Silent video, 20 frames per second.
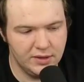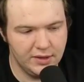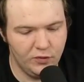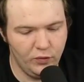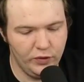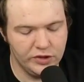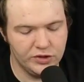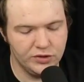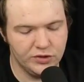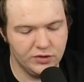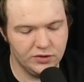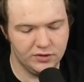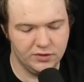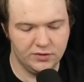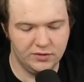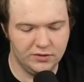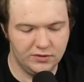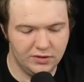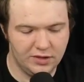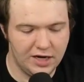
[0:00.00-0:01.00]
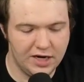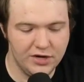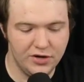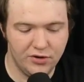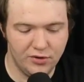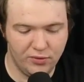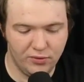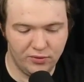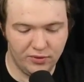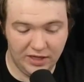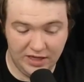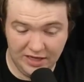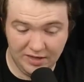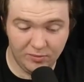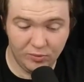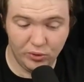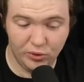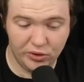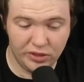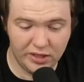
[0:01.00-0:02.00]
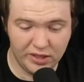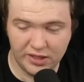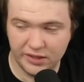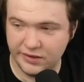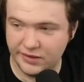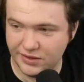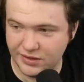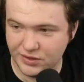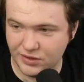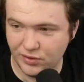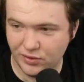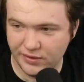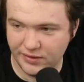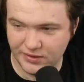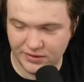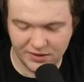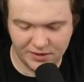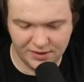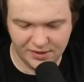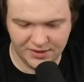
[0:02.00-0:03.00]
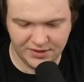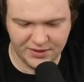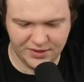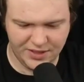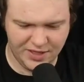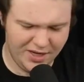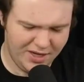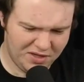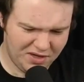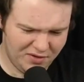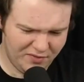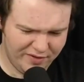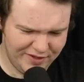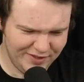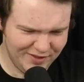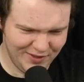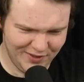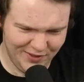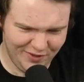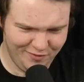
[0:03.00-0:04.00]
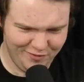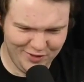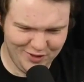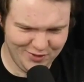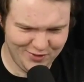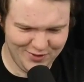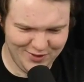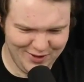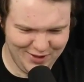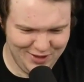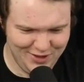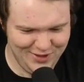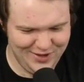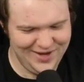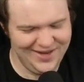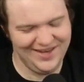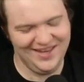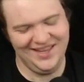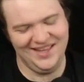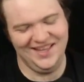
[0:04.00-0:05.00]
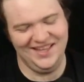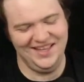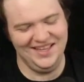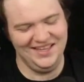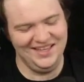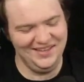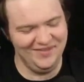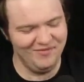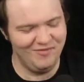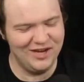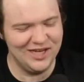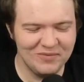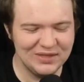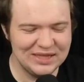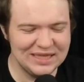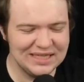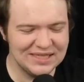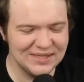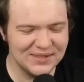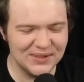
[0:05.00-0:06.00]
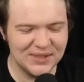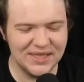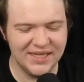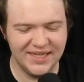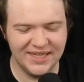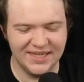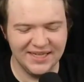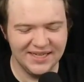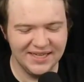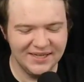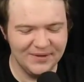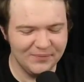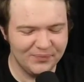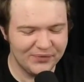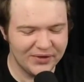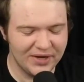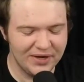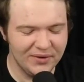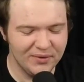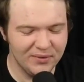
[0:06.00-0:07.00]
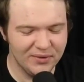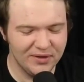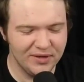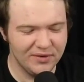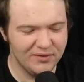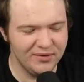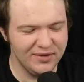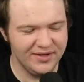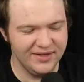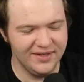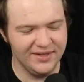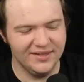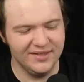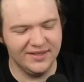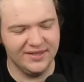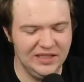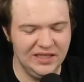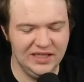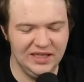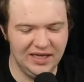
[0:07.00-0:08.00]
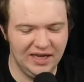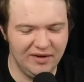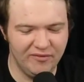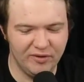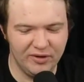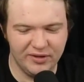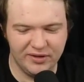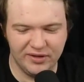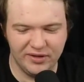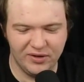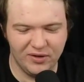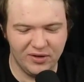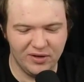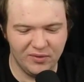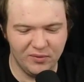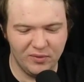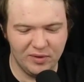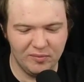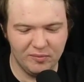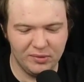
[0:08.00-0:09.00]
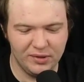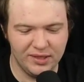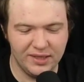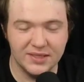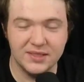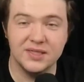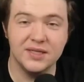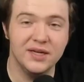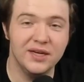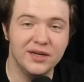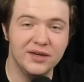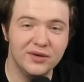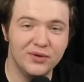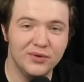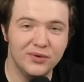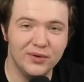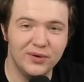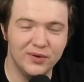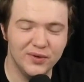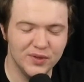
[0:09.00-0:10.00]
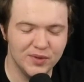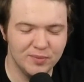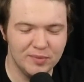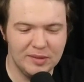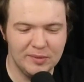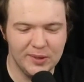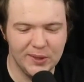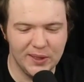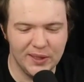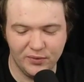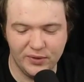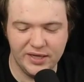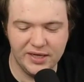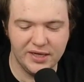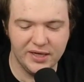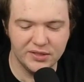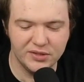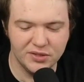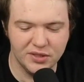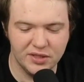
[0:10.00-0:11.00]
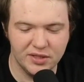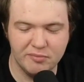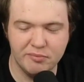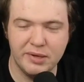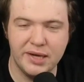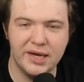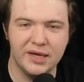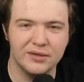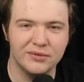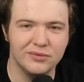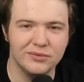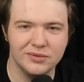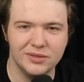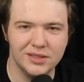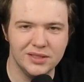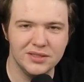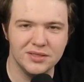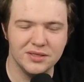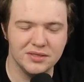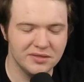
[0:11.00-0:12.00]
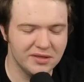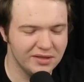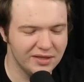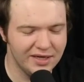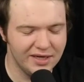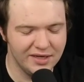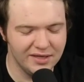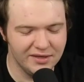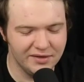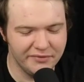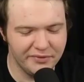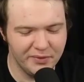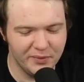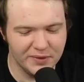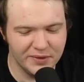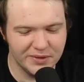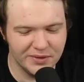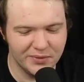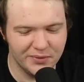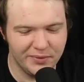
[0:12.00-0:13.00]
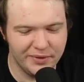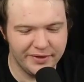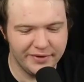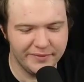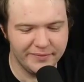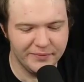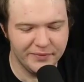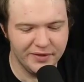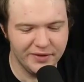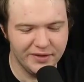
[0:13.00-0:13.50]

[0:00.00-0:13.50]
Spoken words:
which I know him looking at this will instantly say, Callwen's a little bigger than I thought, but that's okay. I don't think we need everything all at one place. And who knows, maybe the way Genshin Impact releases a land every once in a while,